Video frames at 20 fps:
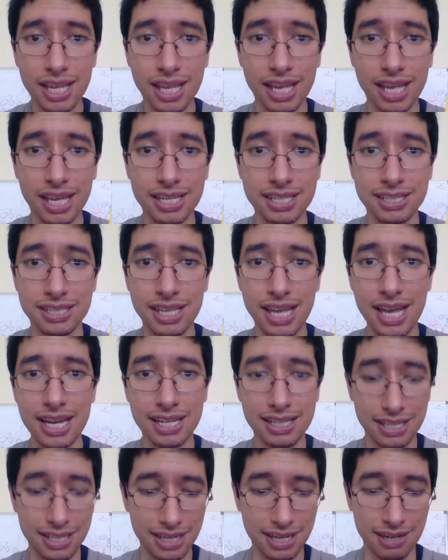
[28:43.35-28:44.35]

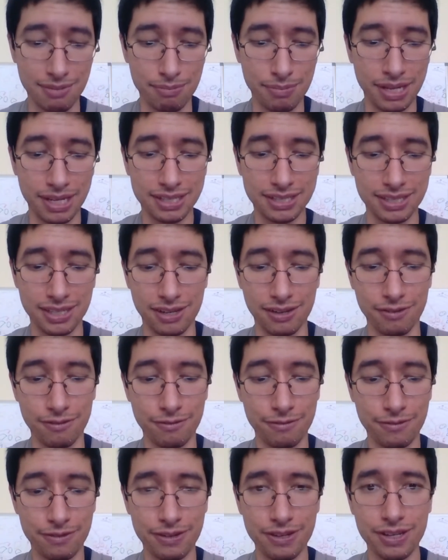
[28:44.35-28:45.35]
exactly a mix
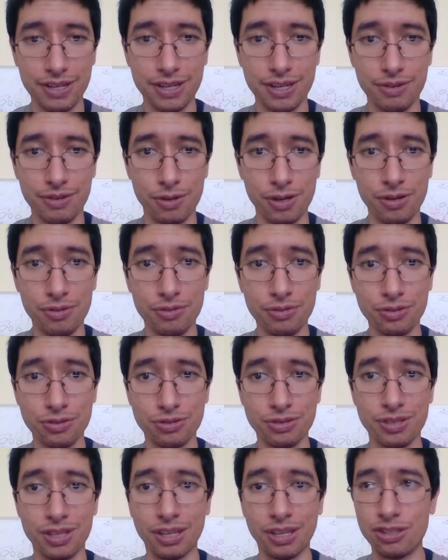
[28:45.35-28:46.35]
of, well,
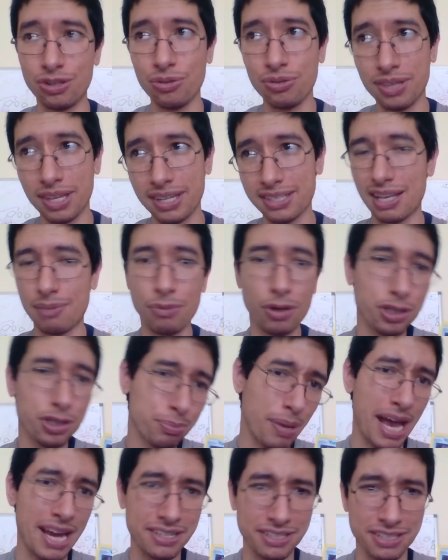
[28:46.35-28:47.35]
the two things I'm
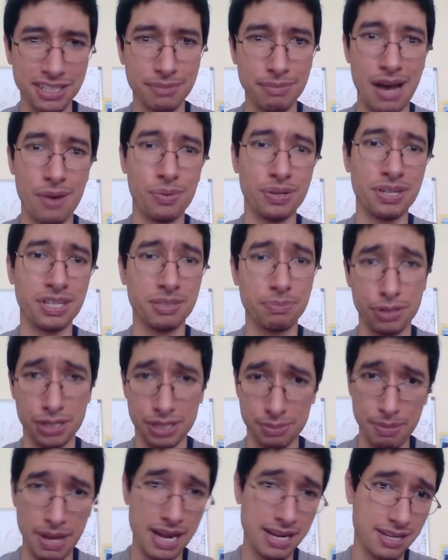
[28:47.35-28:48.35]
most passionate about, which is
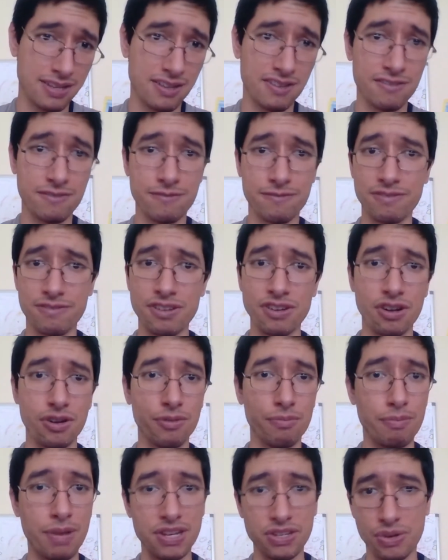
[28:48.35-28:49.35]
perspective, you
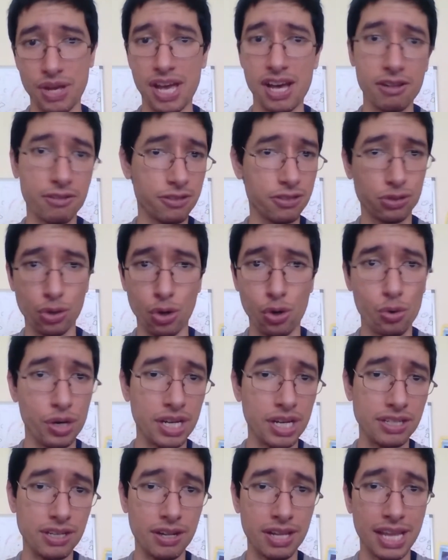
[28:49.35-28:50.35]
know, mental health,
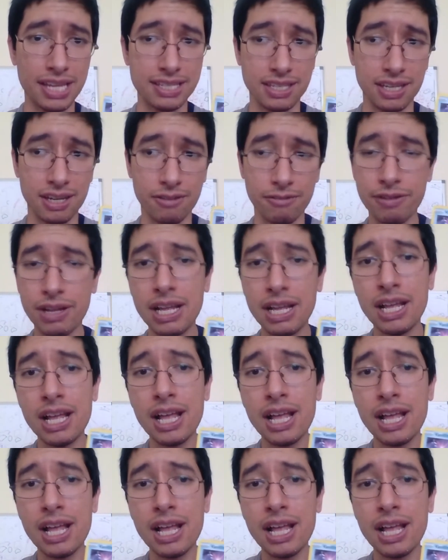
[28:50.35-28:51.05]
stories, all that stuff,